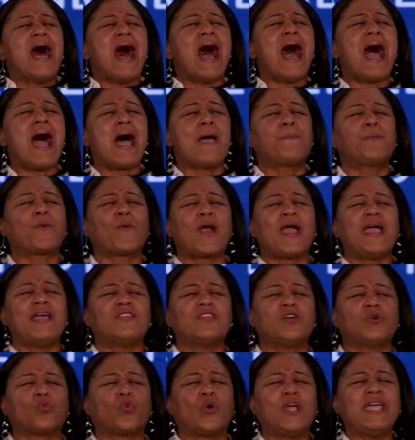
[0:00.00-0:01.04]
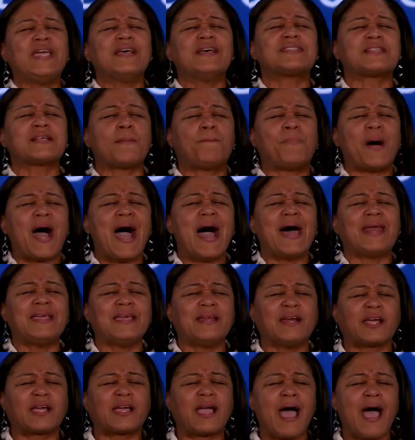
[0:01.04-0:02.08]
I pray that we as a body
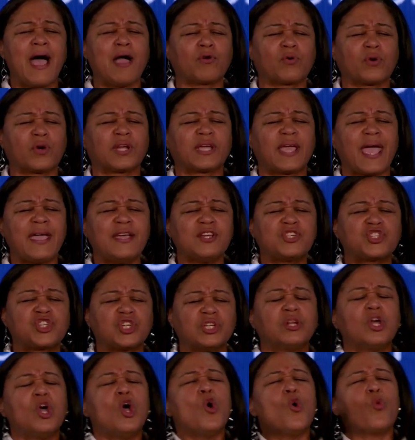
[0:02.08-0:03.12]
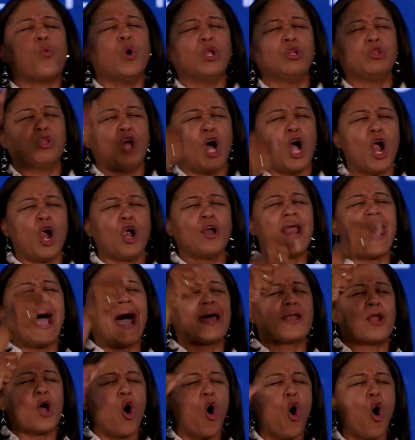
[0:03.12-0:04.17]
and a congregation will learn
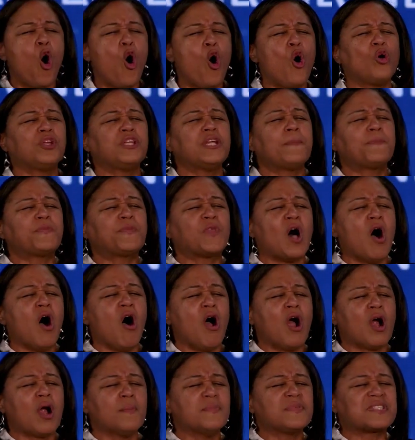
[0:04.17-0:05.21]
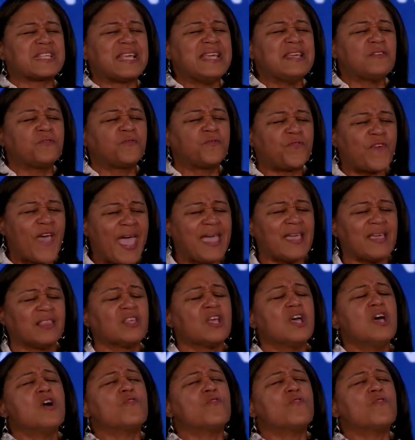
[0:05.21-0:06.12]
how to hold up the arms in faith